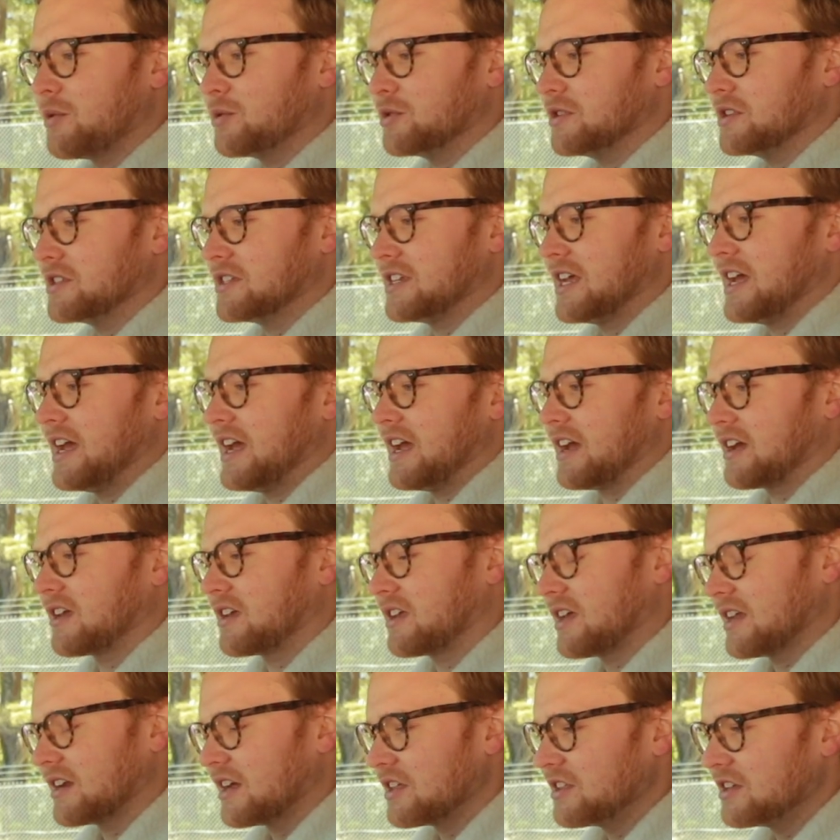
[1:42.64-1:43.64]
with the tech,
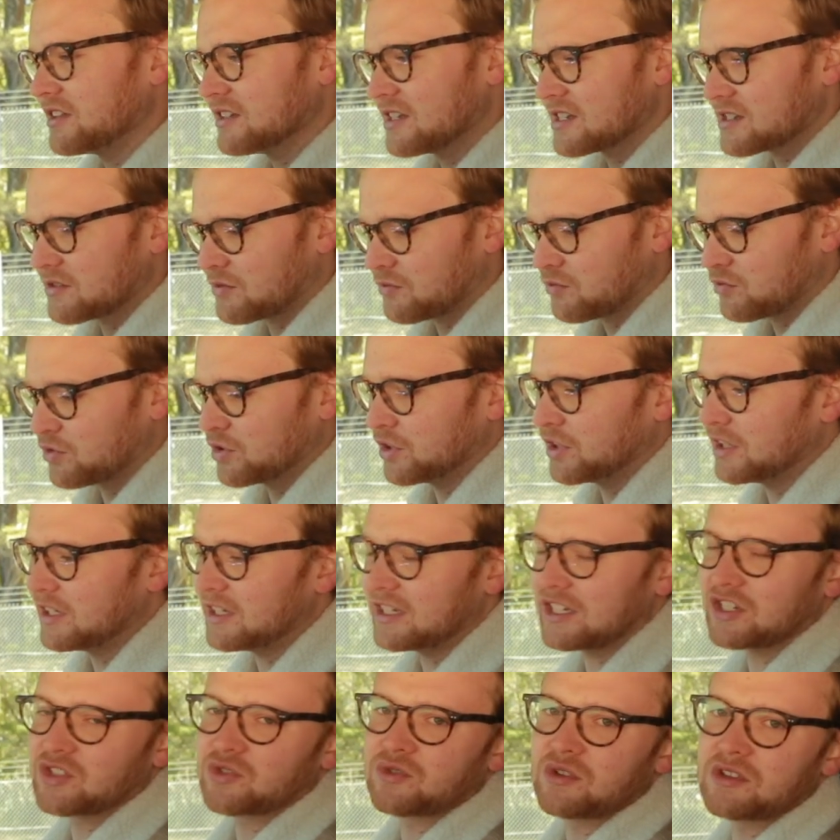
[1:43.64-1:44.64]
and I think there's a really
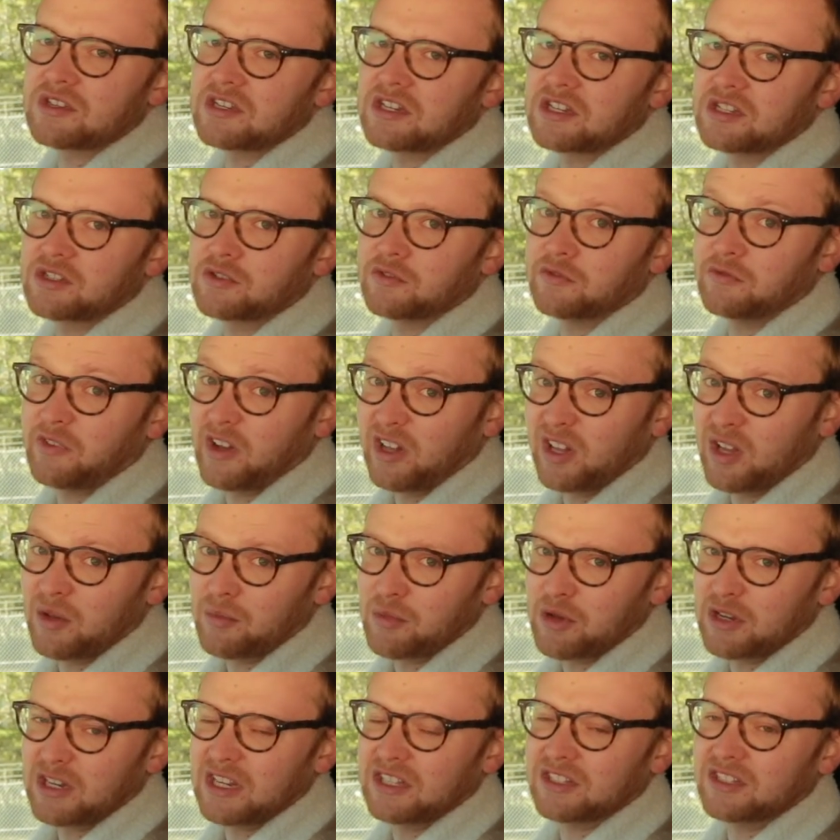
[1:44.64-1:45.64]
interesting
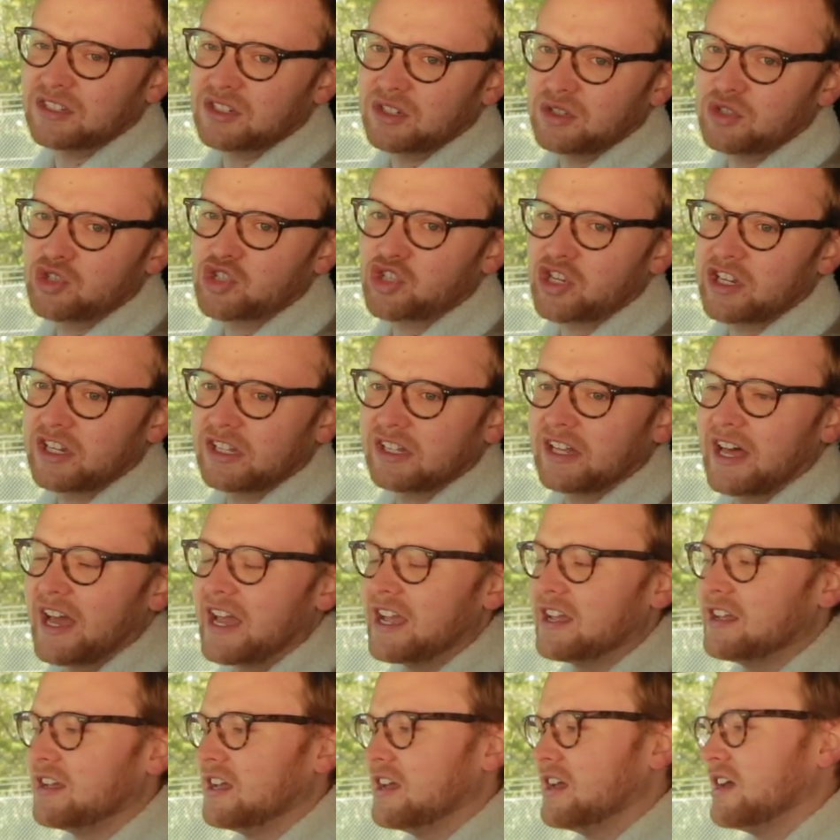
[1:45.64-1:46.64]
development in the new
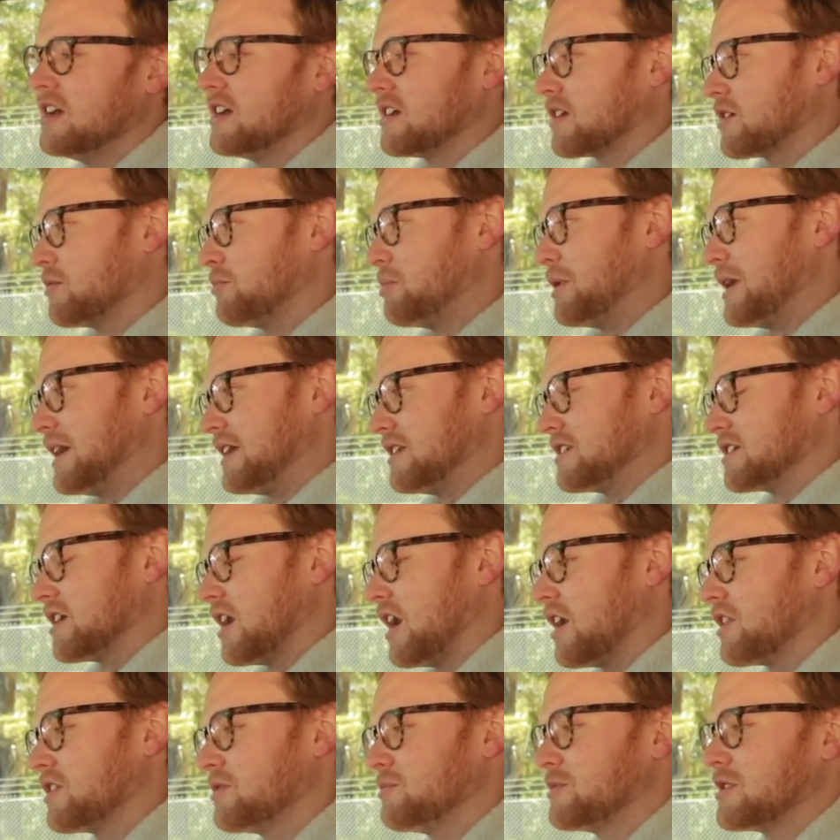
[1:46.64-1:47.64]
GLA compared to
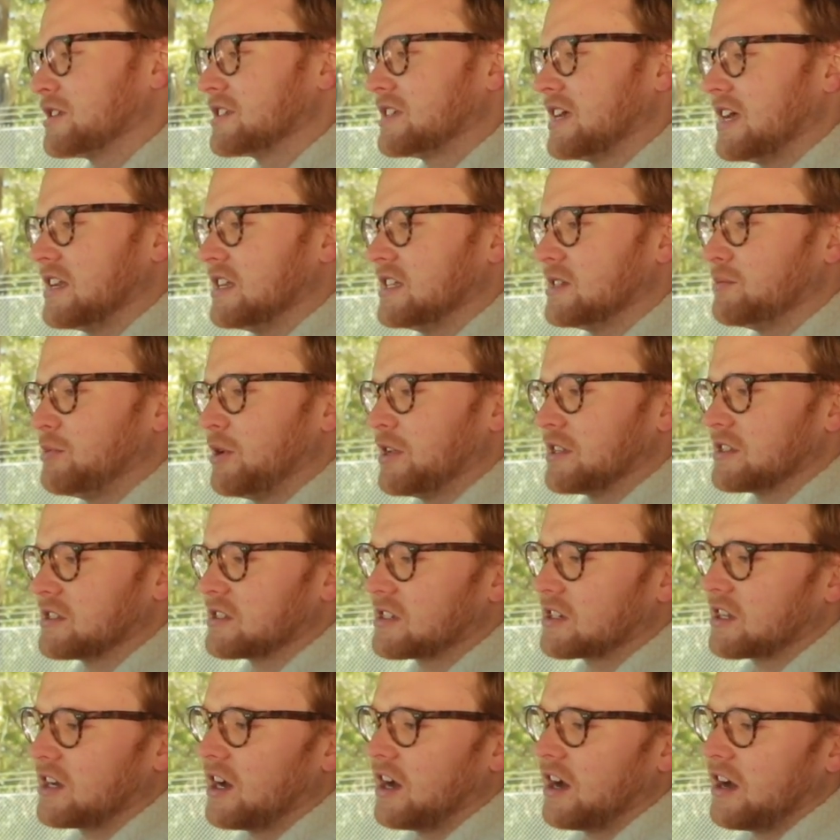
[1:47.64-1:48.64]
other
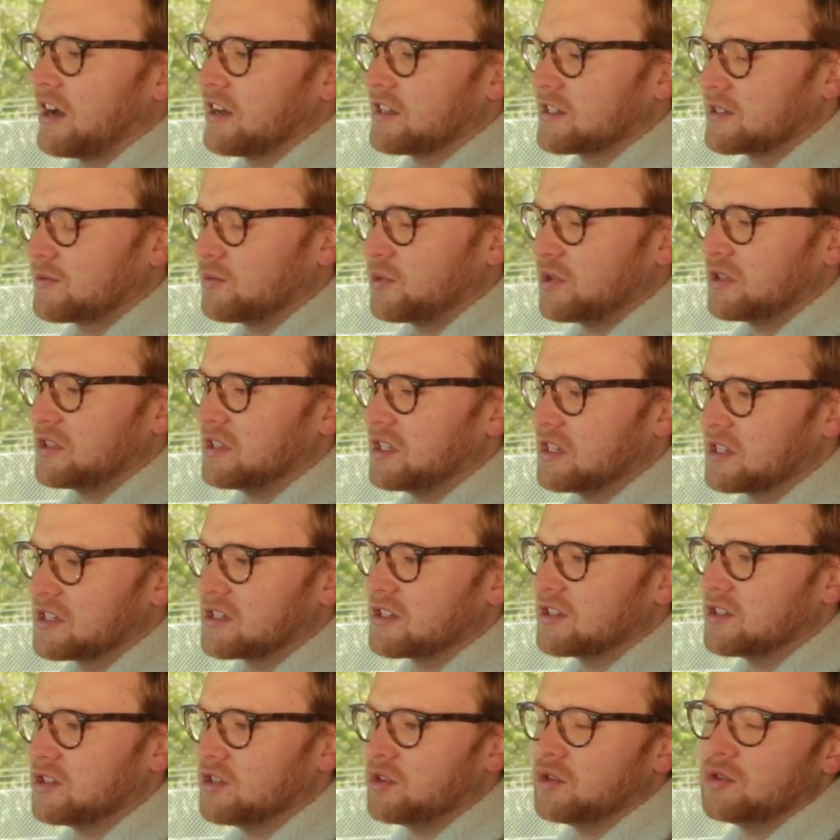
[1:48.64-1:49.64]
Mercedes-Benz cars with this
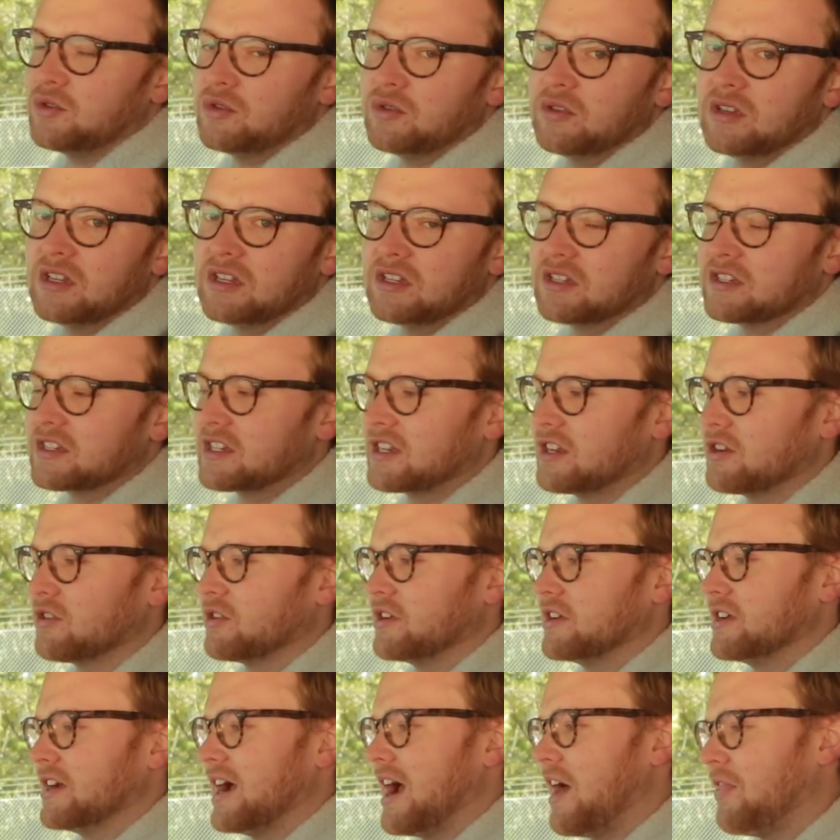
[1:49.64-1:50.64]
new
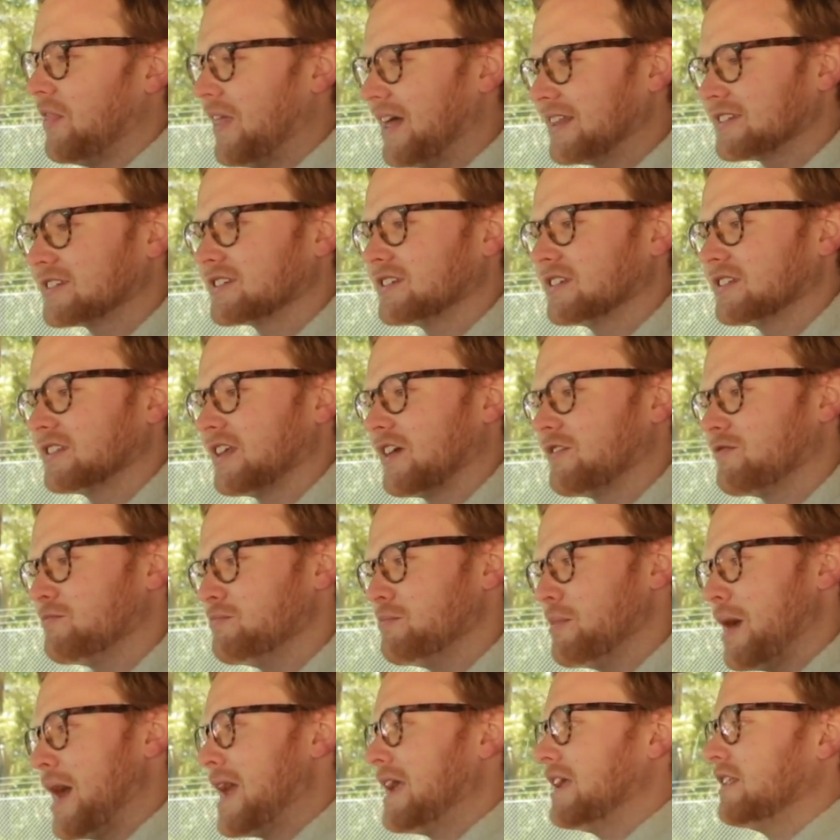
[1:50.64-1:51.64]
interior, and that's that they've
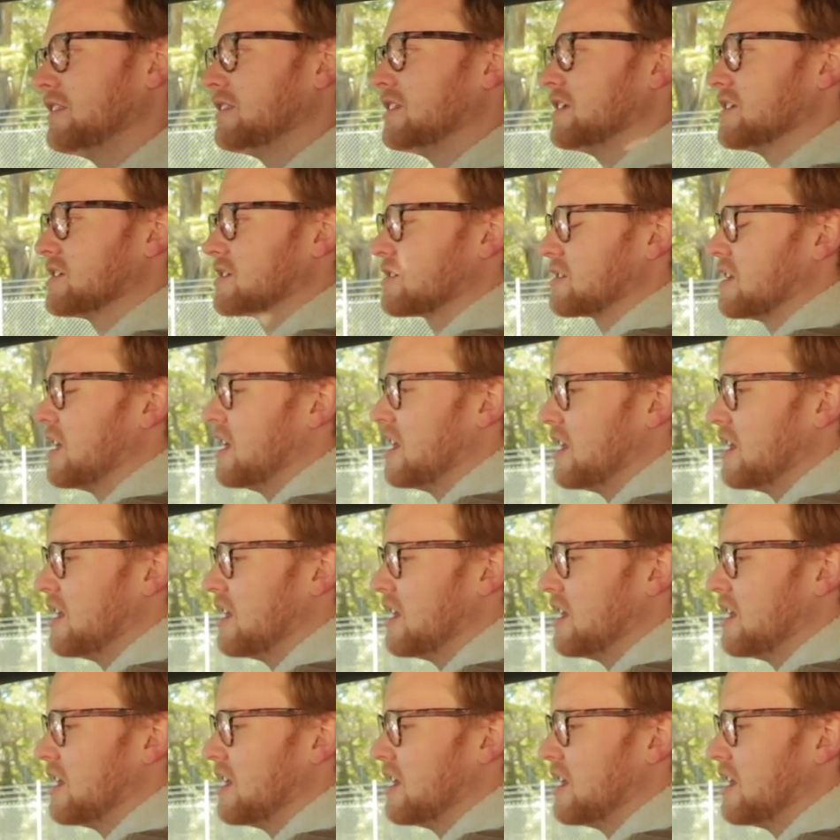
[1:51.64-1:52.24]
made this